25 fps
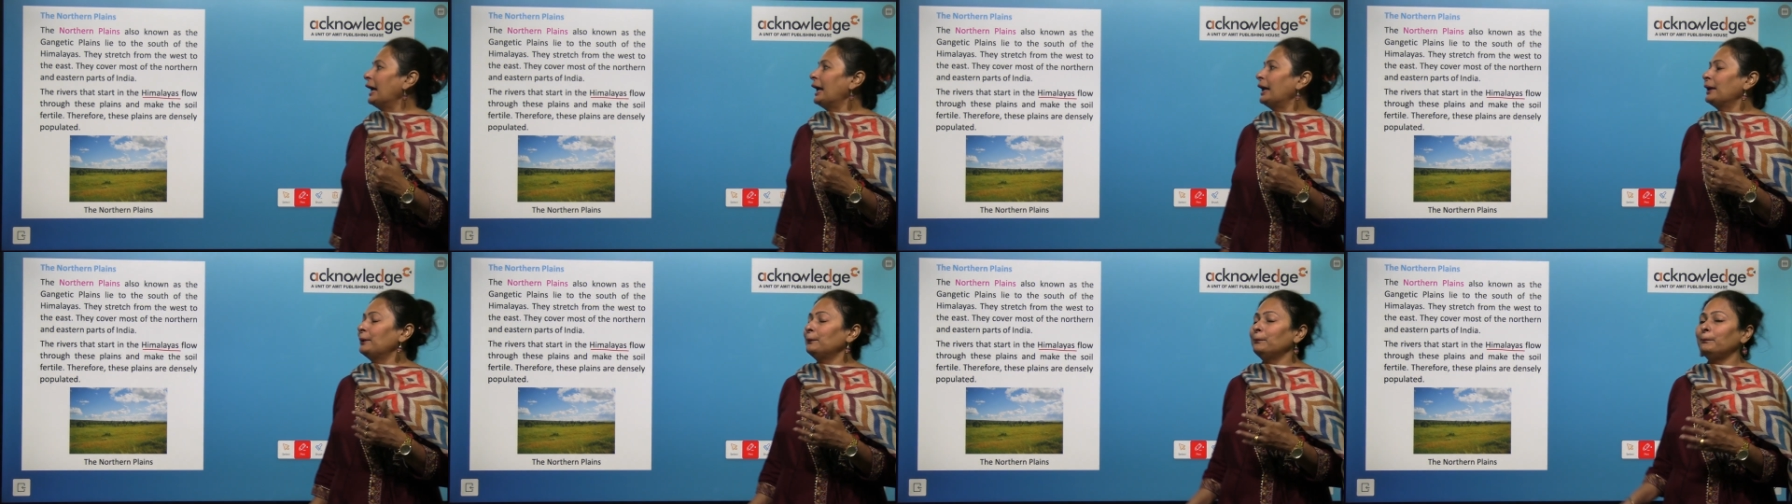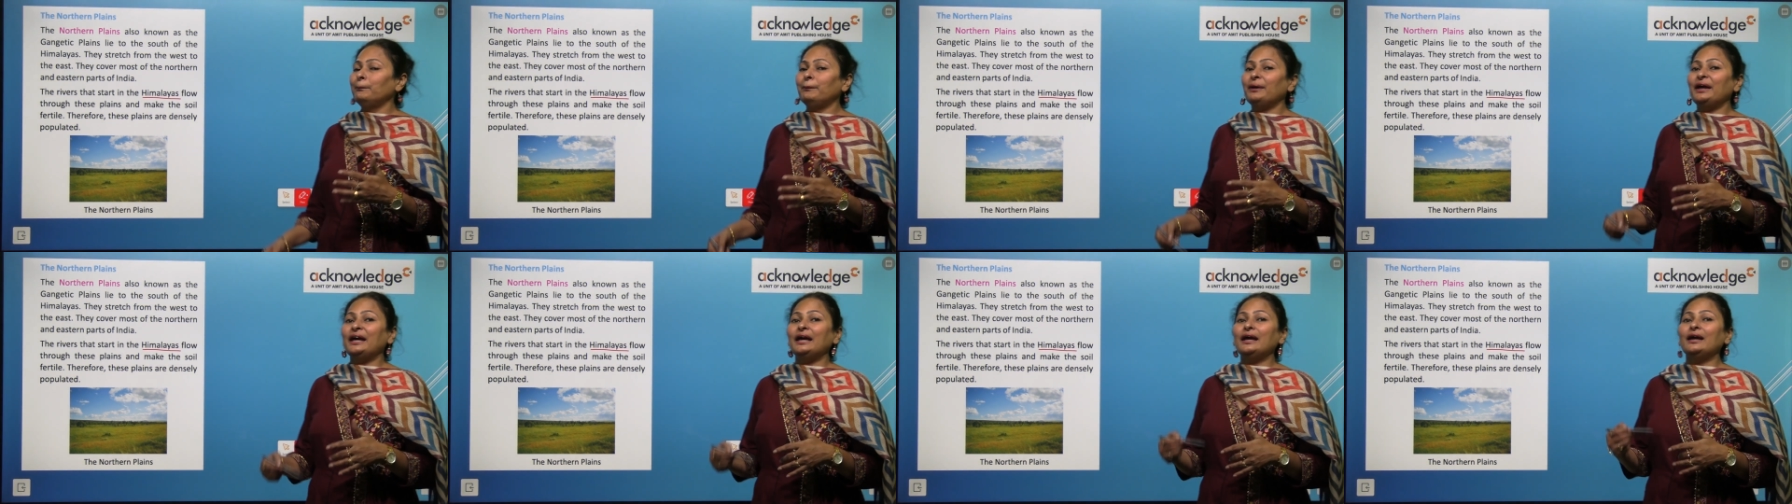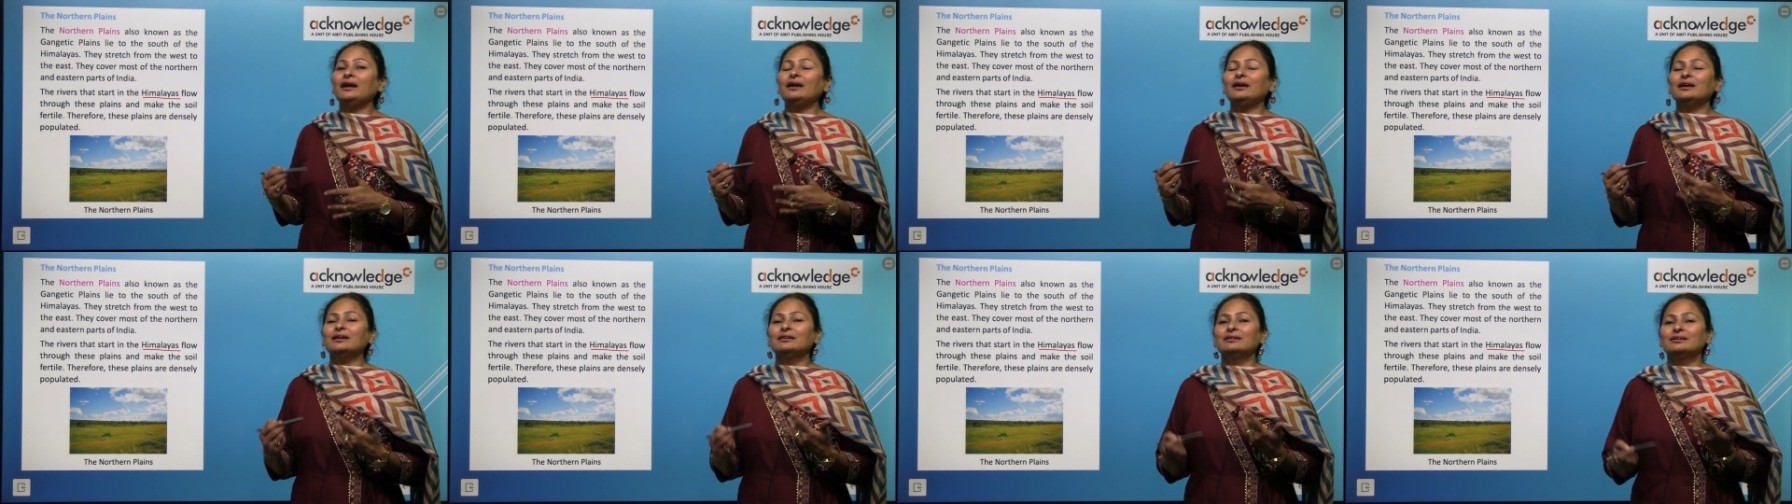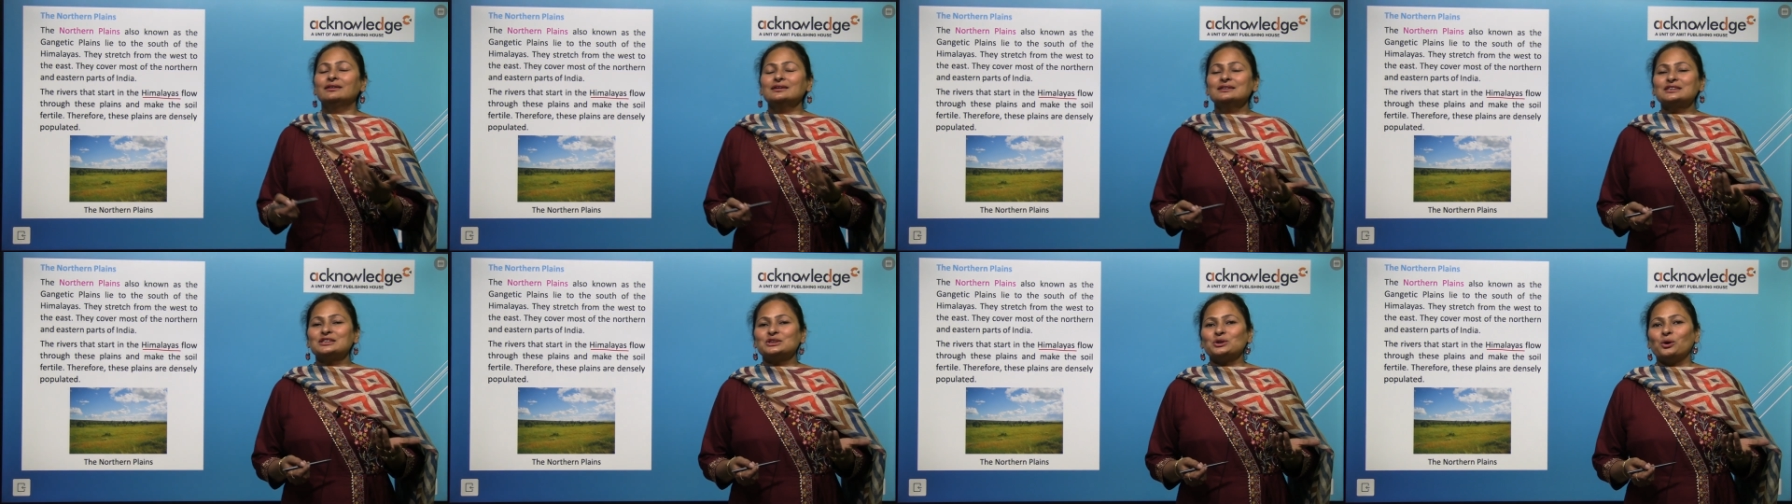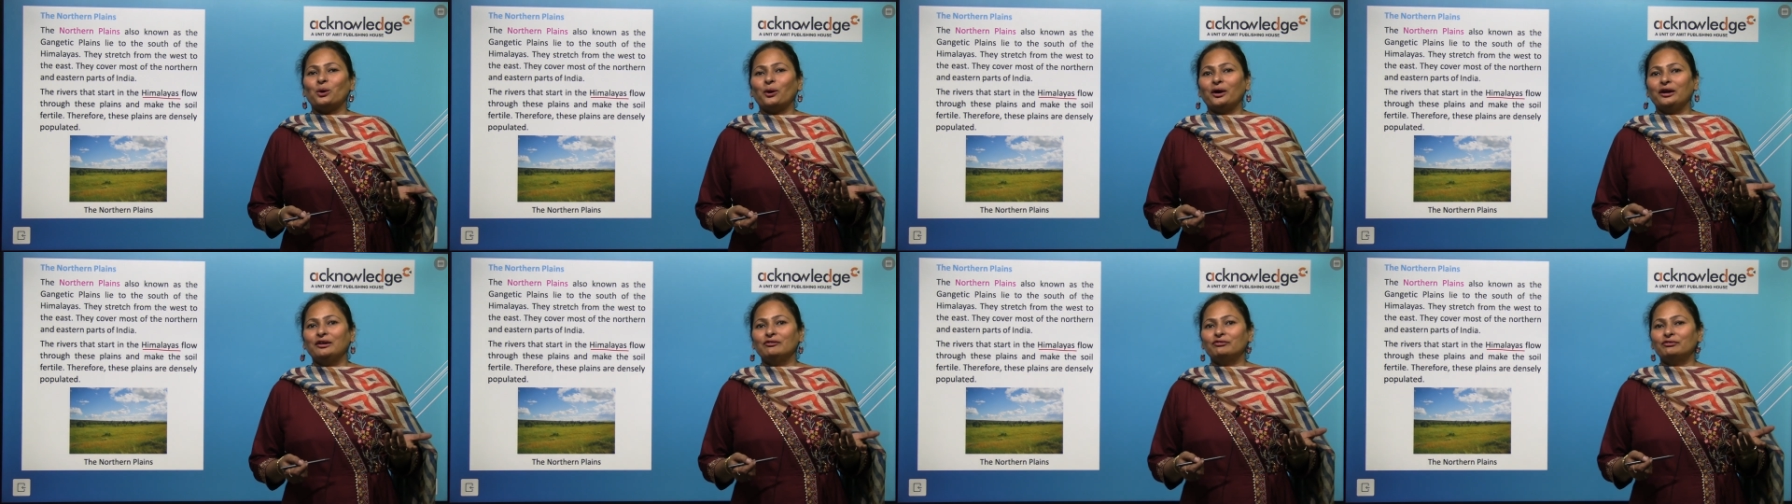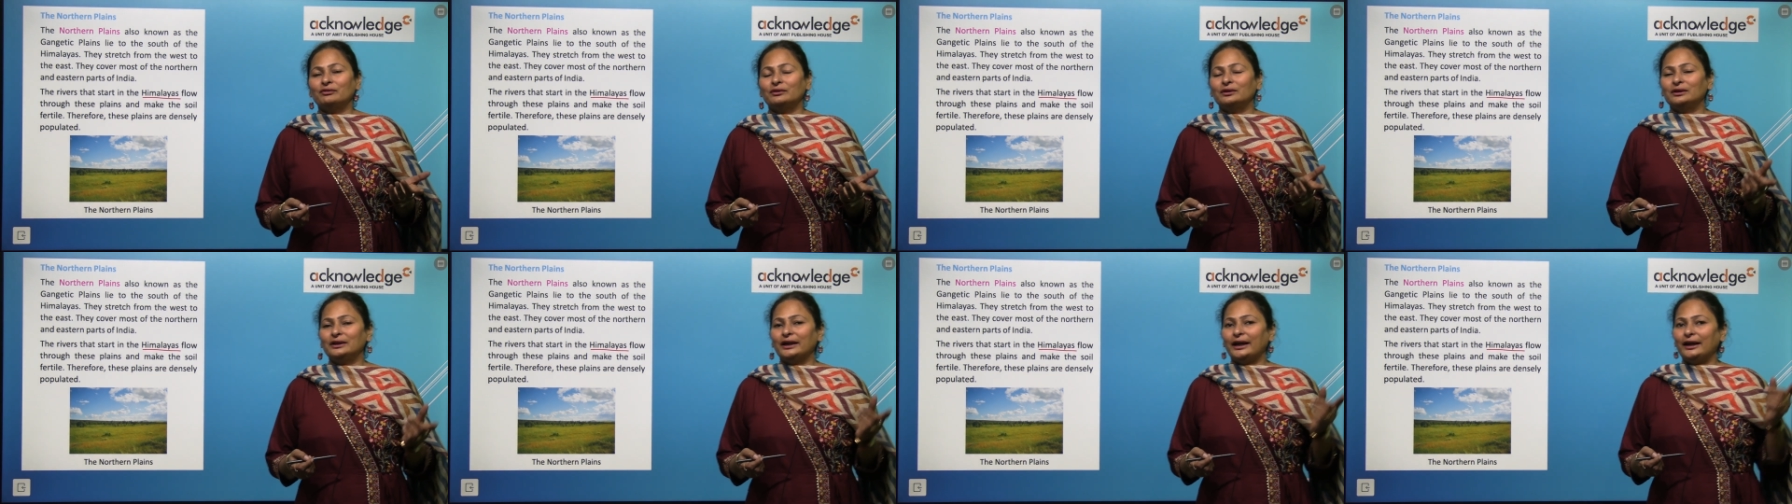and make the soil
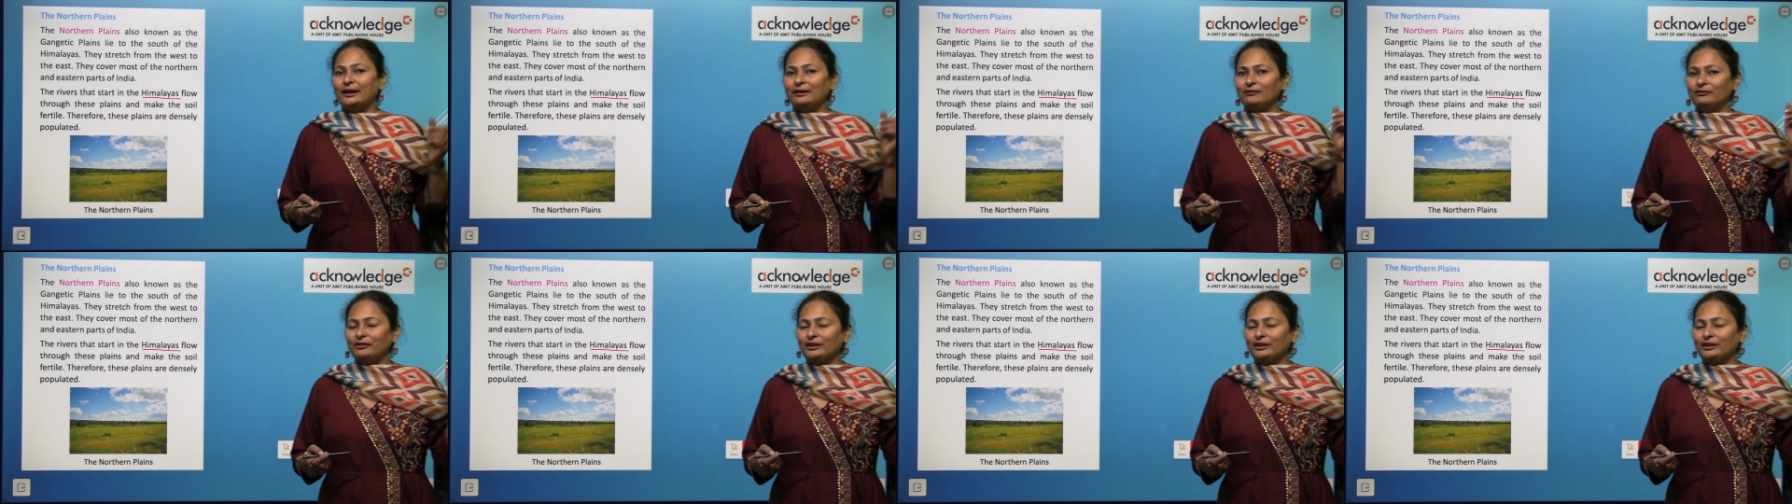fertile.